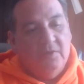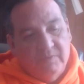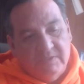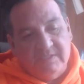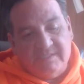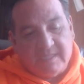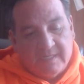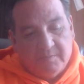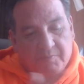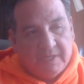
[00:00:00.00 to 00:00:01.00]
was
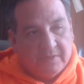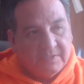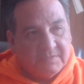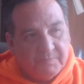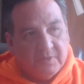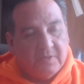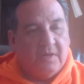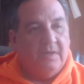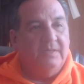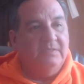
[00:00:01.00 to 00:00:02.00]
signed to play Ernest Burkhart,
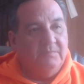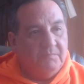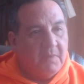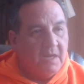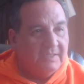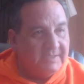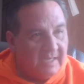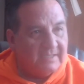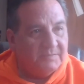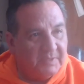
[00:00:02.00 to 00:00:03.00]
Molly's
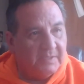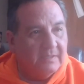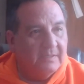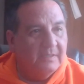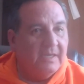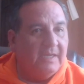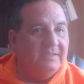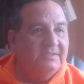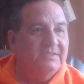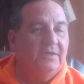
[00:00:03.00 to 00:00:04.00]
husband.
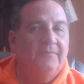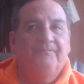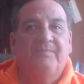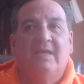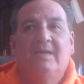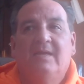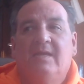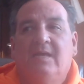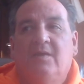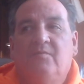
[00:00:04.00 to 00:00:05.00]
And so
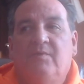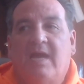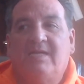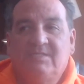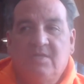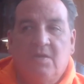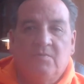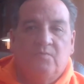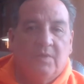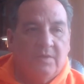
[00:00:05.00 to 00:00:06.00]
when I saw
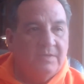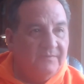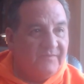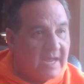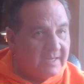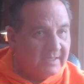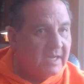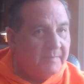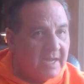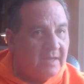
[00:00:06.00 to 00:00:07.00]
word of that
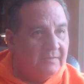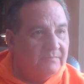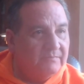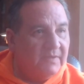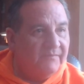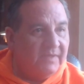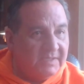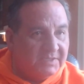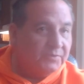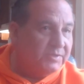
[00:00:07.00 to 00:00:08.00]
come out of the
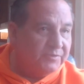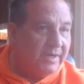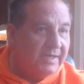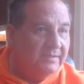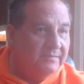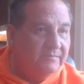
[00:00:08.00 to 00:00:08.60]
industry trade